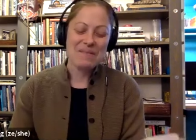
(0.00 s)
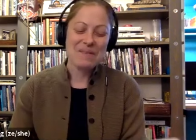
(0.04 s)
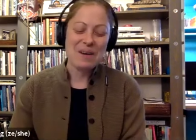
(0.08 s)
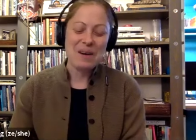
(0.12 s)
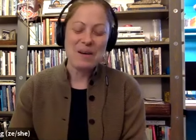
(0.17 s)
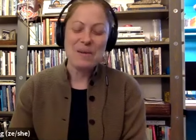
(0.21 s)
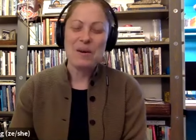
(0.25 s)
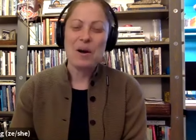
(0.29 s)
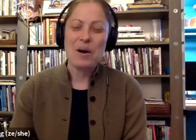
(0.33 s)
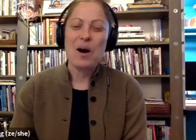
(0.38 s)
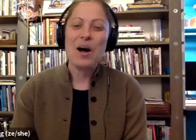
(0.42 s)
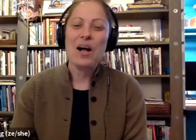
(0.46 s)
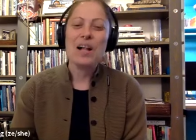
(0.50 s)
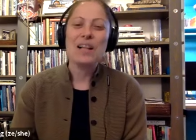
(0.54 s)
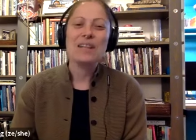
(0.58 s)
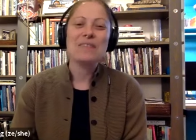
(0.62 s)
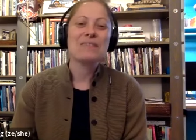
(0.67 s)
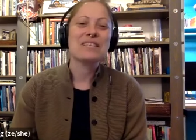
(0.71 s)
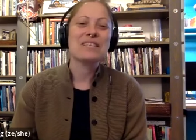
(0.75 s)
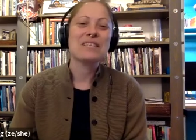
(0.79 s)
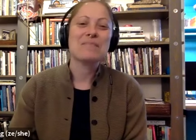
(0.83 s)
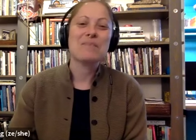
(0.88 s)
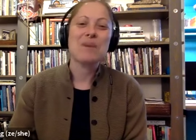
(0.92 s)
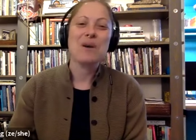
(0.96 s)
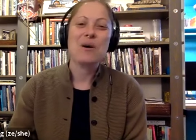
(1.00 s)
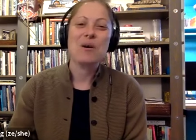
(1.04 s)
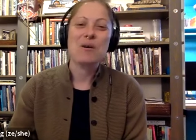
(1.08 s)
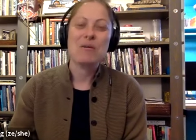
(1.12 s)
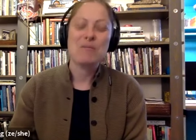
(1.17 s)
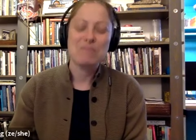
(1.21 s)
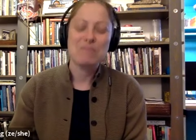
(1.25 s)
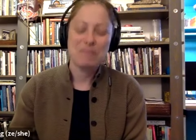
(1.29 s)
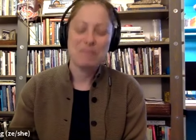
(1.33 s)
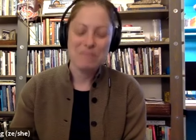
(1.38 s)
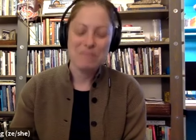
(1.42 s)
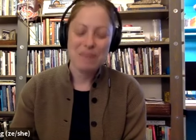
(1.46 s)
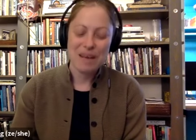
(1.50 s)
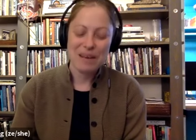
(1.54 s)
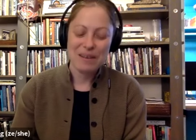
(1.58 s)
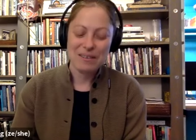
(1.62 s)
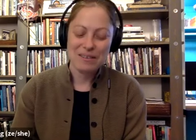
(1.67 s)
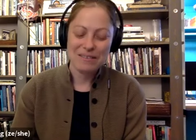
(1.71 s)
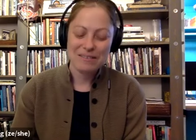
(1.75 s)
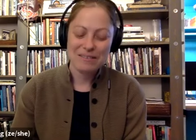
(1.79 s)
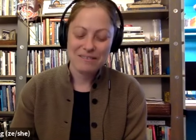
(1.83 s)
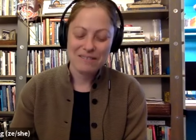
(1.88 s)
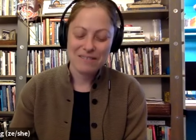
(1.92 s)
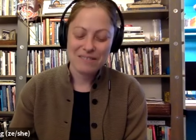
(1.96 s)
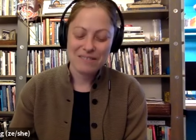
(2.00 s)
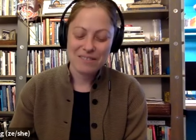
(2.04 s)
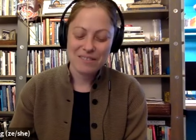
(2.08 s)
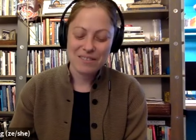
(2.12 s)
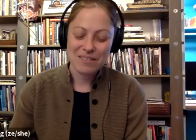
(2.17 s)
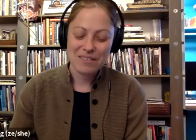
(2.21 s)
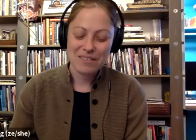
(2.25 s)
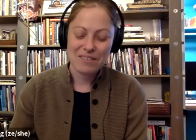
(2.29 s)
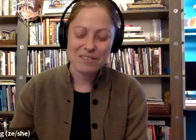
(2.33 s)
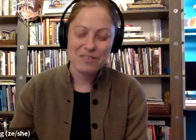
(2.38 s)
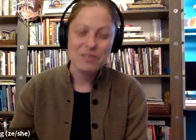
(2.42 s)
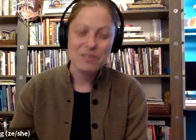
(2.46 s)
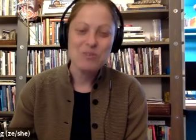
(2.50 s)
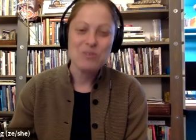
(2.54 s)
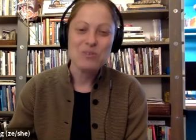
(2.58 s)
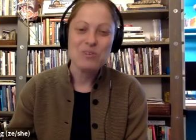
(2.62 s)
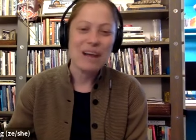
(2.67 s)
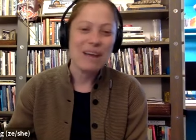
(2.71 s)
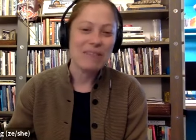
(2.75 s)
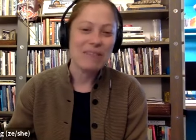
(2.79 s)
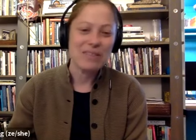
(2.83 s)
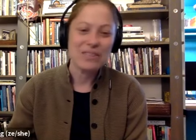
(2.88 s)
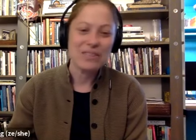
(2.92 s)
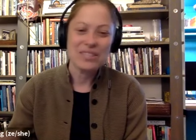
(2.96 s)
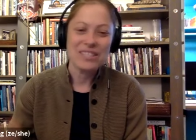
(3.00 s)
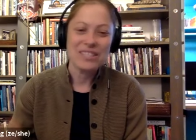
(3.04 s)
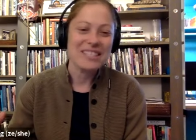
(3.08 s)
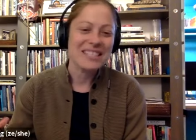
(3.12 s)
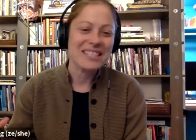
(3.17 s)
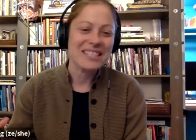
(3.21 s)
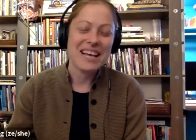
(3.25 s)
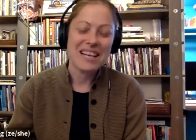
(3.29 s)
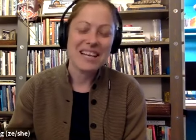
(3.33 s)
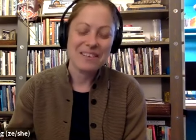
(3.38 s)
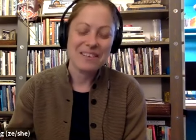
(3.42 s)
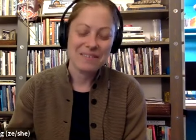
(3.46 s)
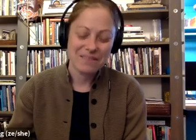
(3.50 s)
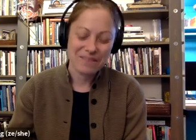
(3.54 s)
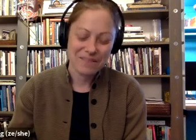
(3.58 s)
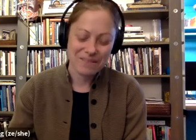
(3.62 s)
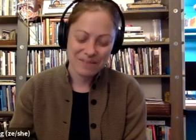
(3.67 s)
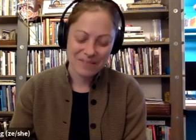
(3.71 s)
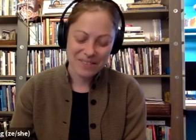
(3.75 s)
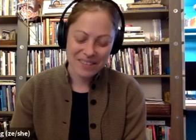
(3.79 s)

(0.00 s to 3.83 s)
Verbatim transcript: wrote all of these poems about two travelers in this kind of